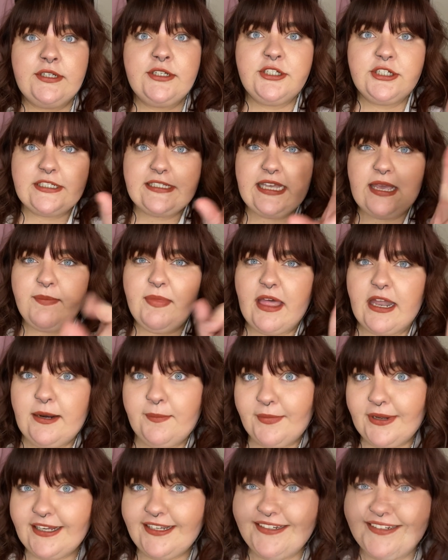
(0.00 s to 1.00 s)
Just keep that in
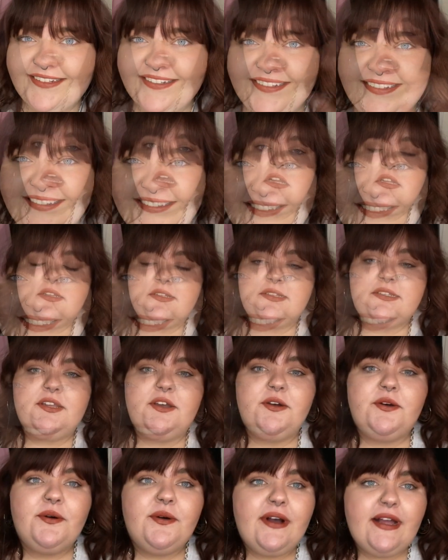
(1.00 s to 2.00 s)
mind.
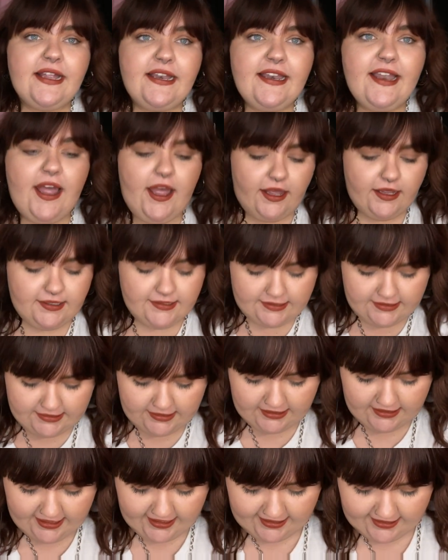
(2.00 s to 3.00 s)
So next,
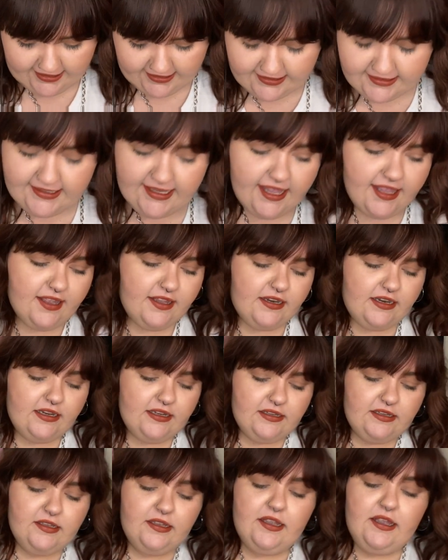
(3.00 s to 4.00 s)
like I said,
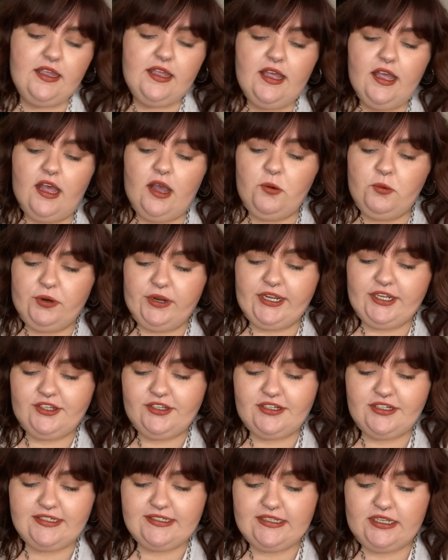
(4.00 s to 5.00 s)
we're
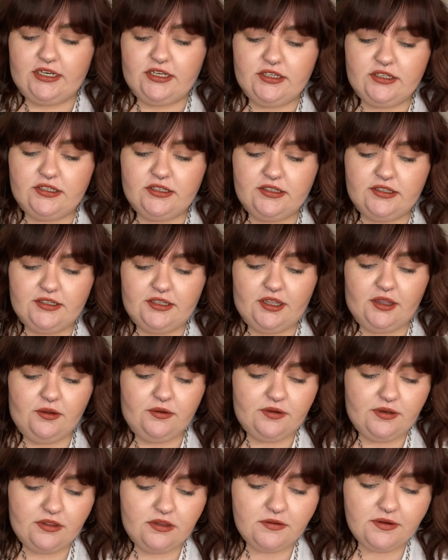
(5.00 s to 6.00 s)
actually just gonna go
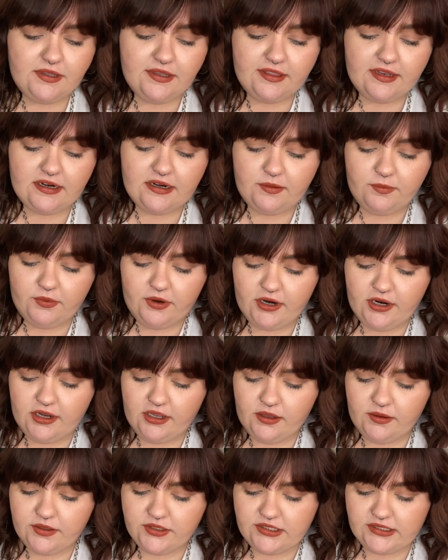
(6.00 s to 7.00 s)
to the one that I'm wearing,
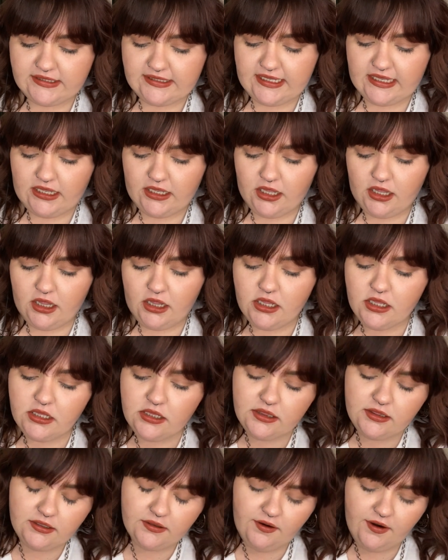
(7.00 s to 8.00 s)
which is the
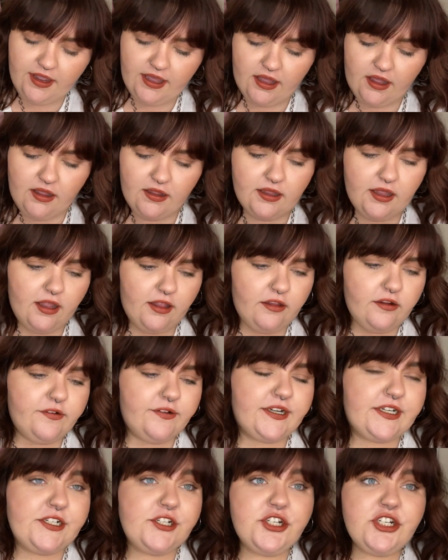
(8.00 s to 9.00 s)
L'Oreal Color
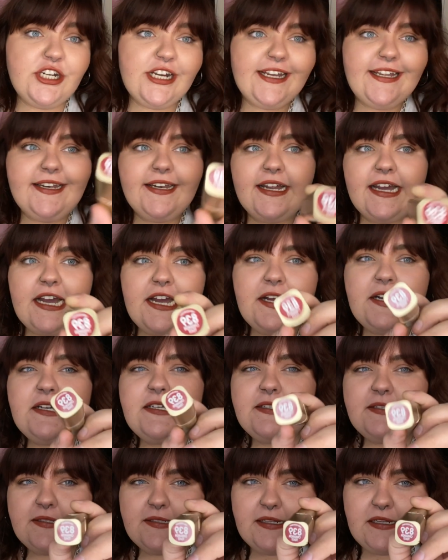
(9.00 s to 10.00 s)
Rich and
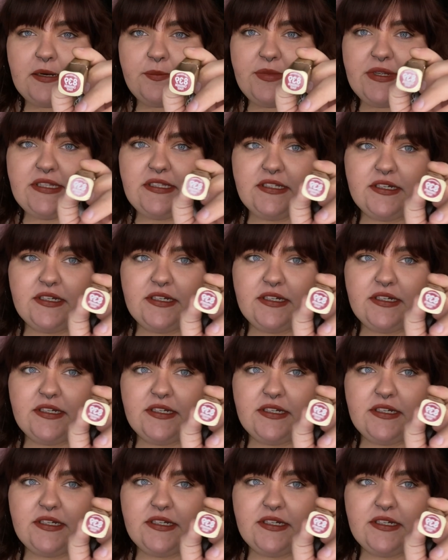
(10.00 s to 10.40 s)
Cinnamon